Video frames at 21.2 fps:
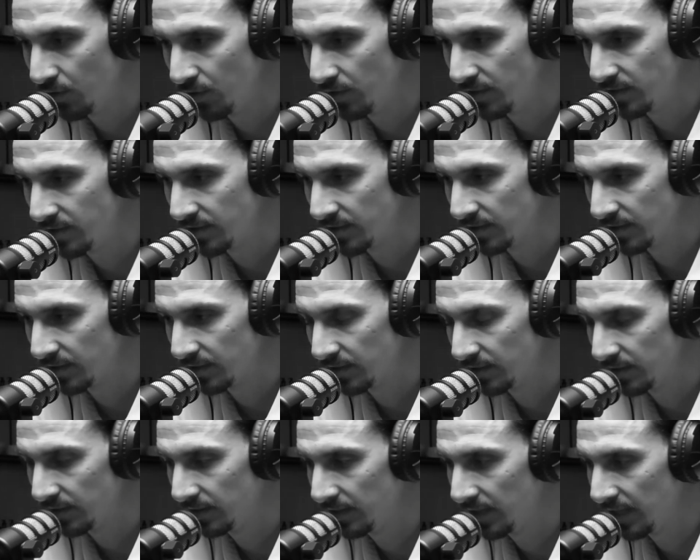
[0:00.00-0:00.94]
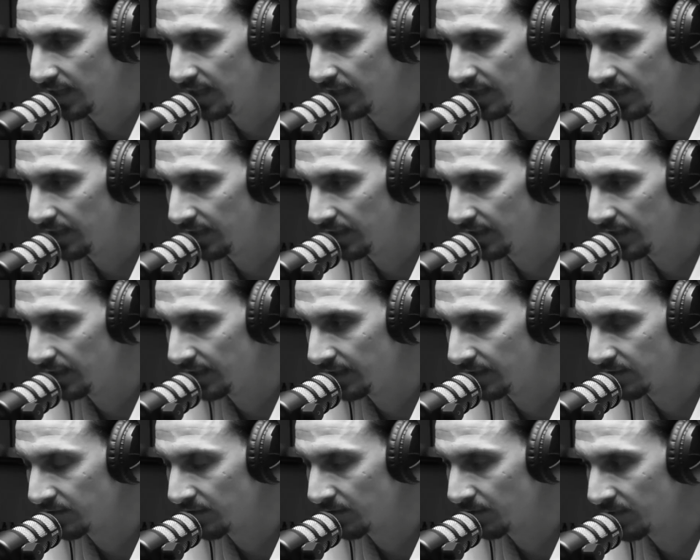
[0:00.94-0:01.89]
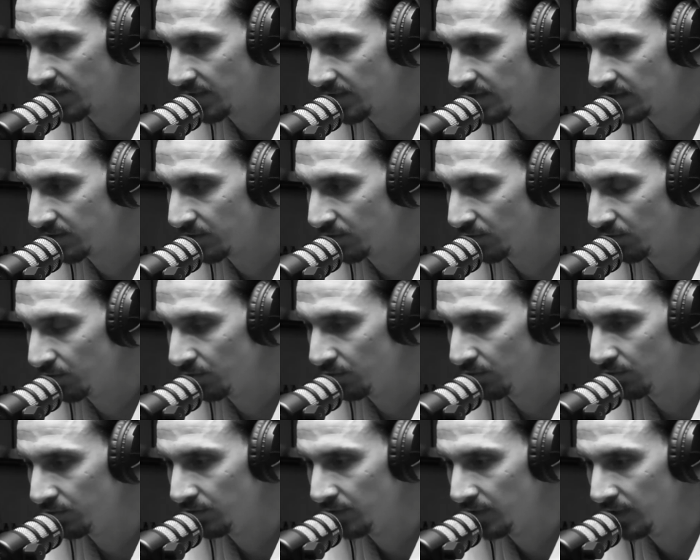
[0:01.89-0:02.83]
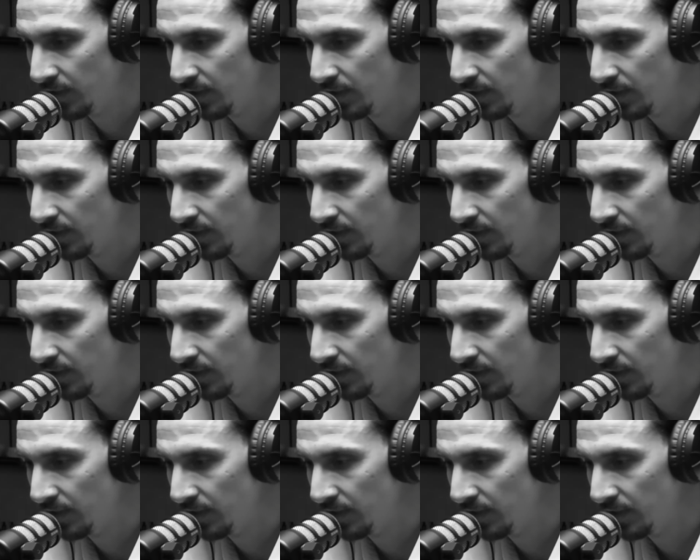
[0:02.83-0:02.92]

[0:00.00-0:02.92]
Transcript: noise. And some things you do